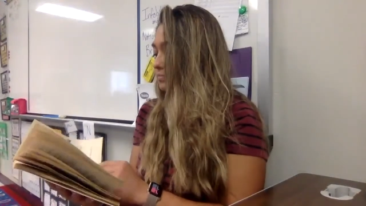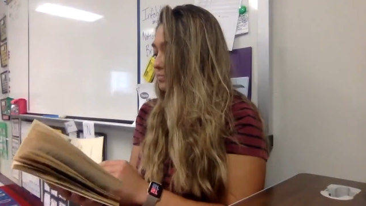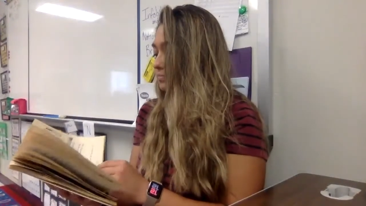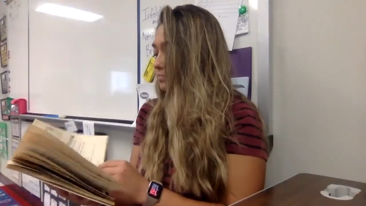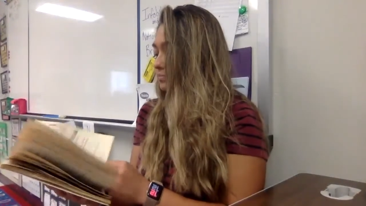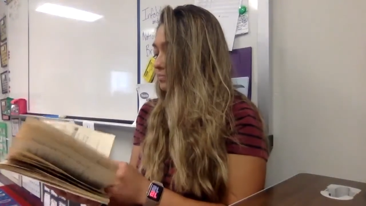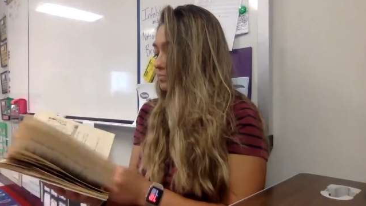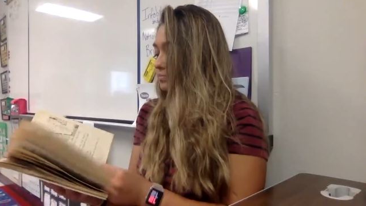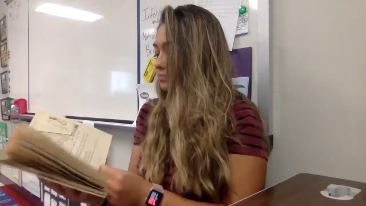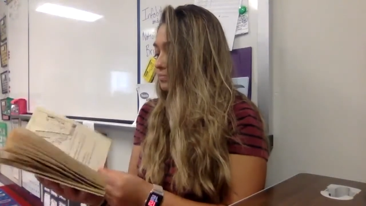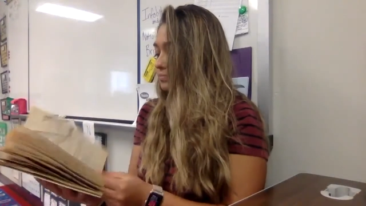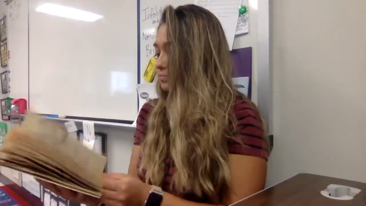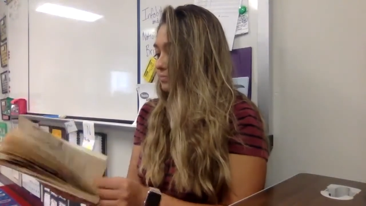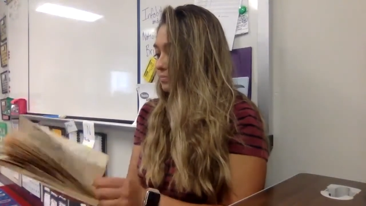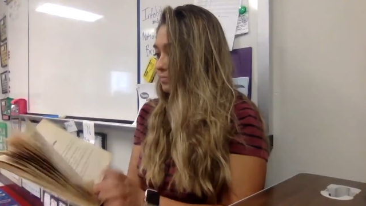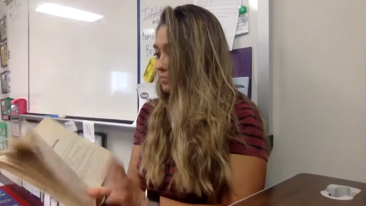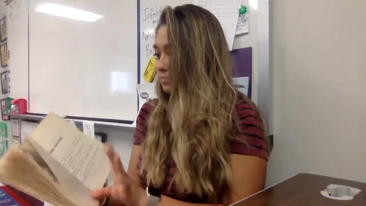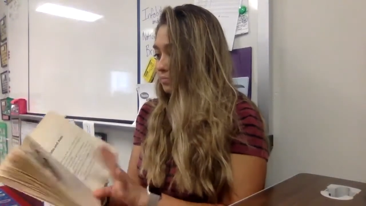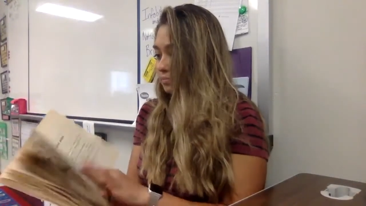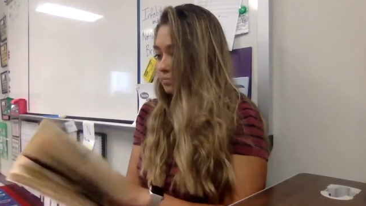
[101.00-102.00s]

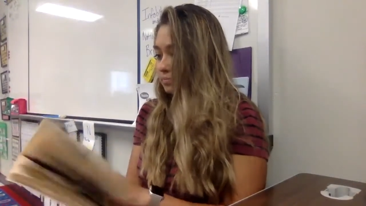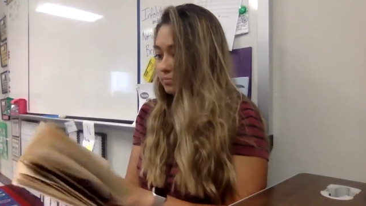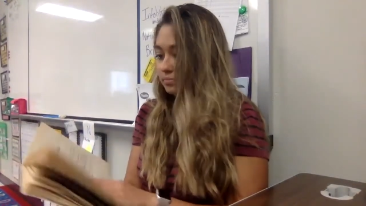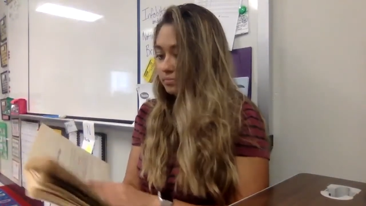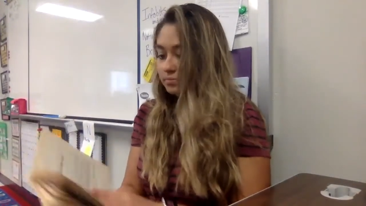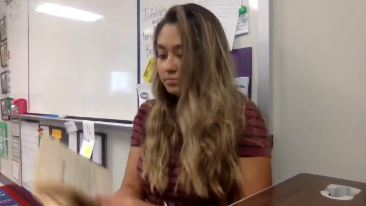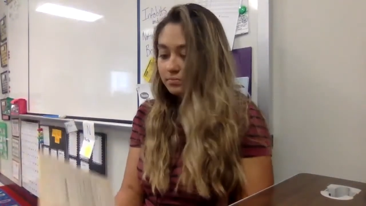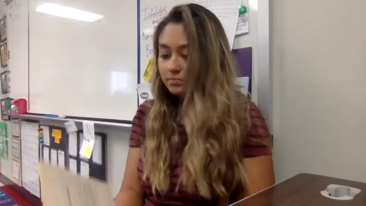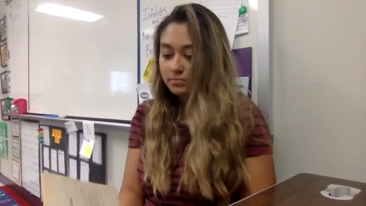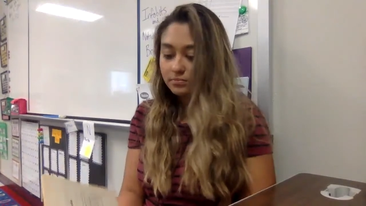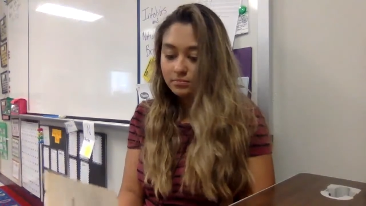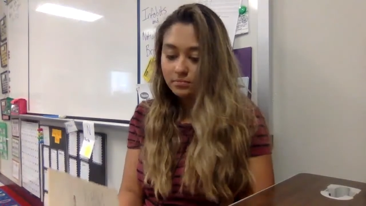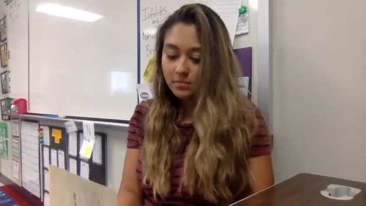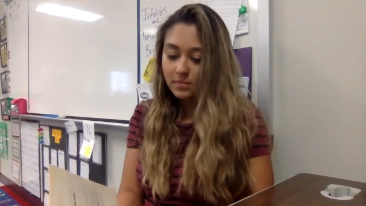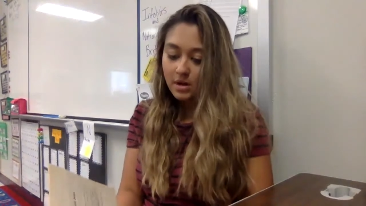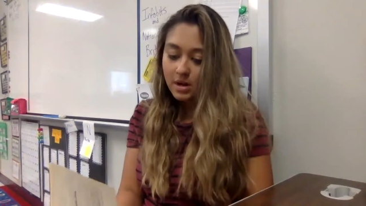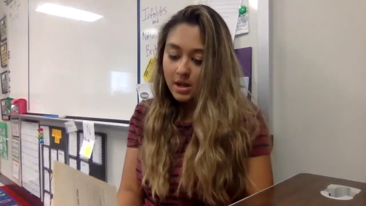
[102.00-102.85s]
Nothing is said.